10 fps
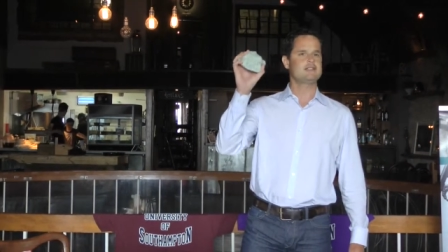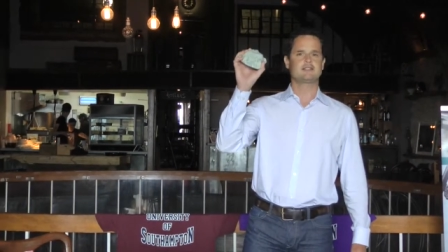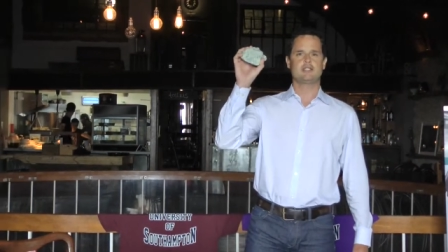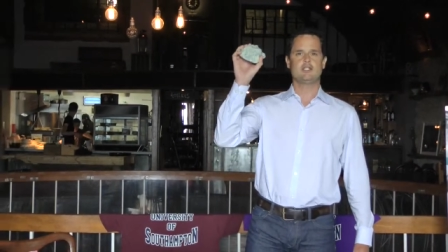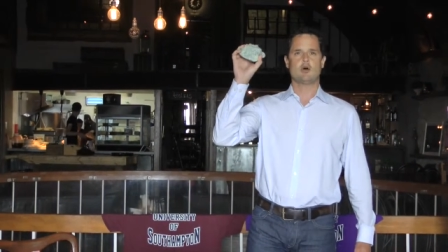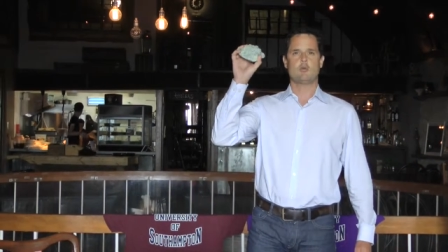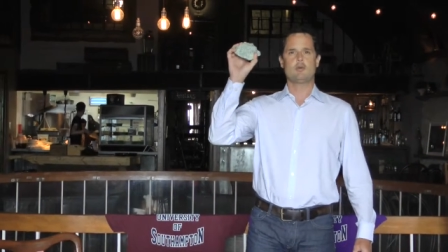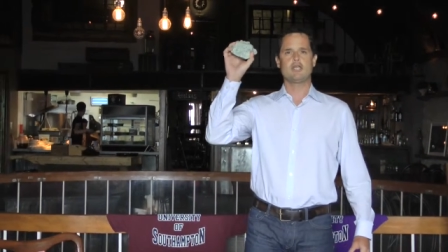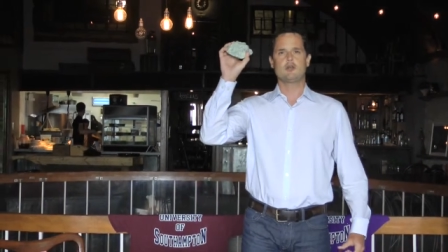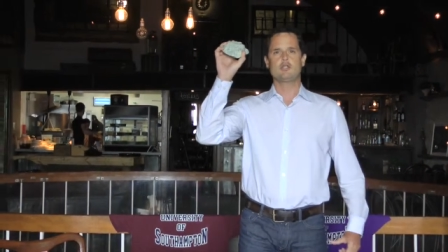is, you know,
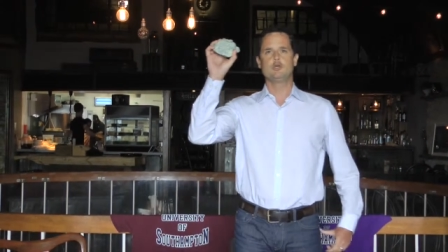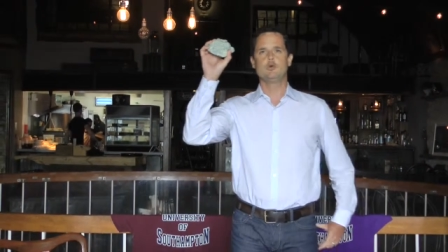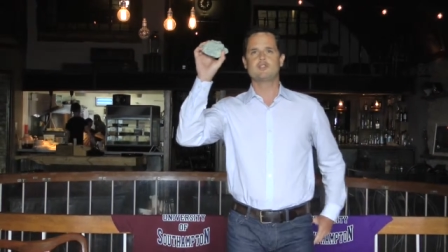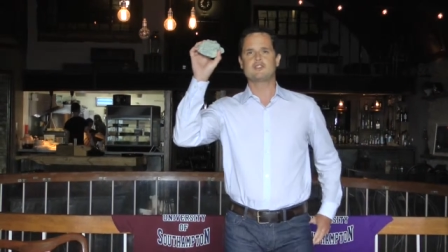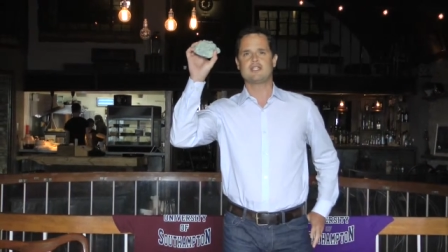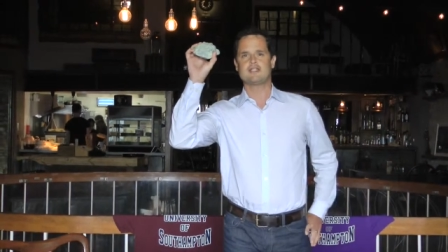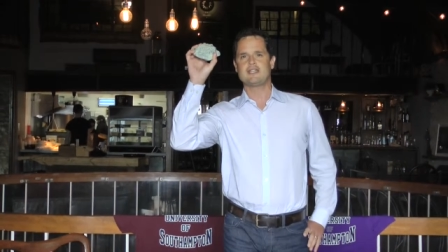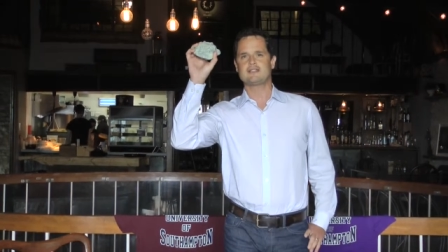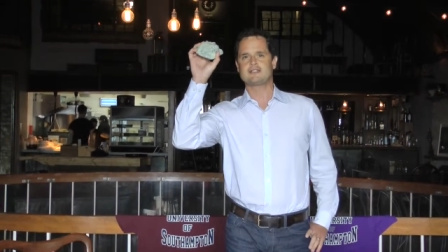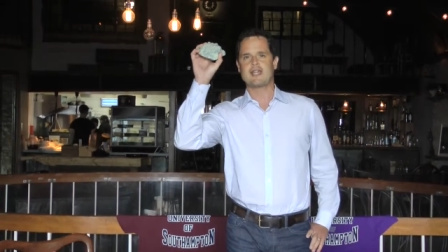we are using
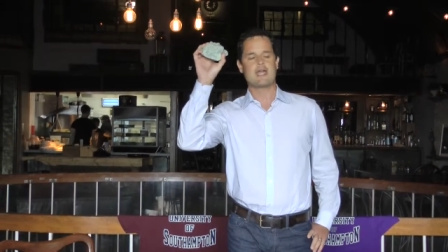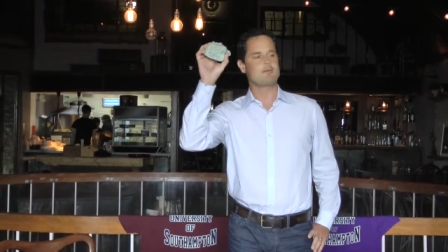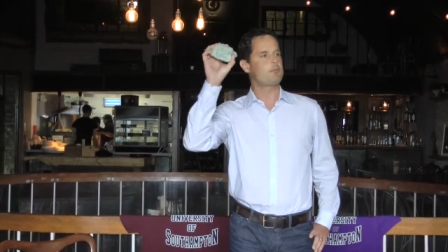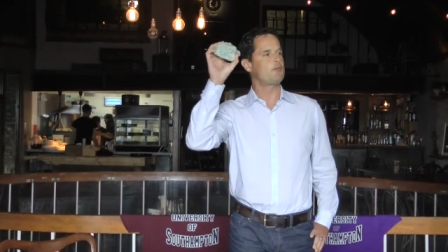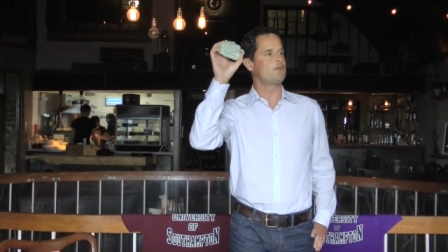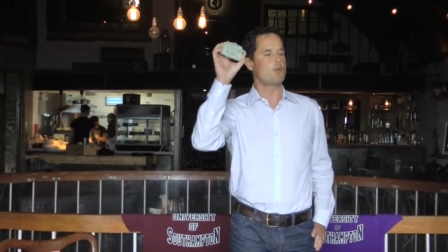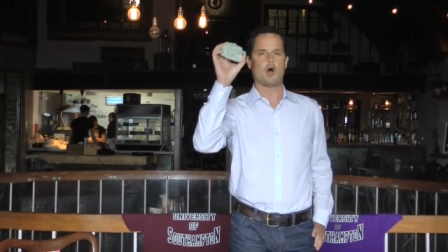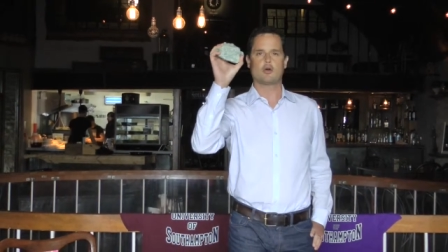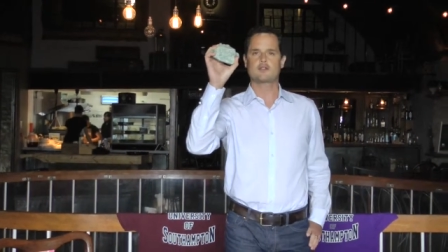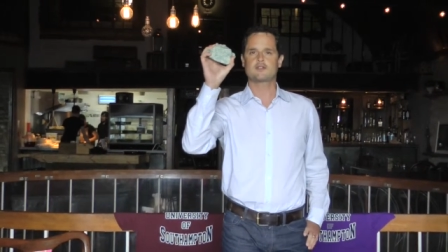this type of
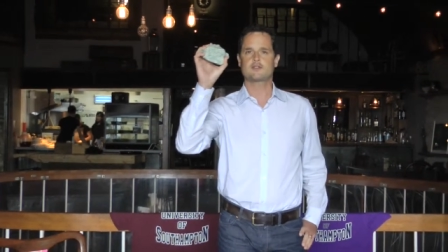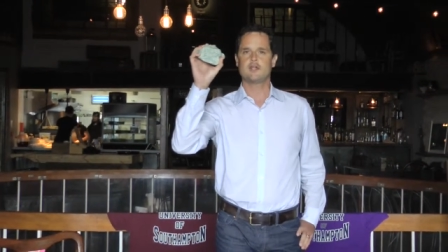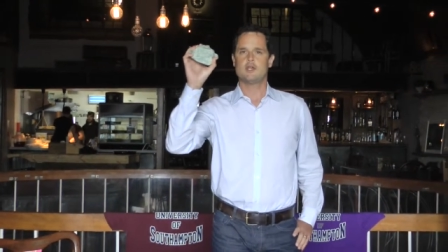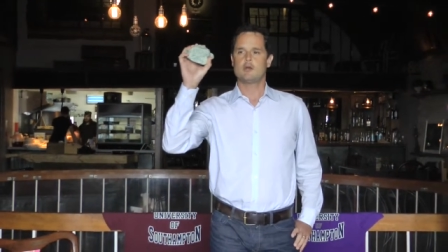rocks,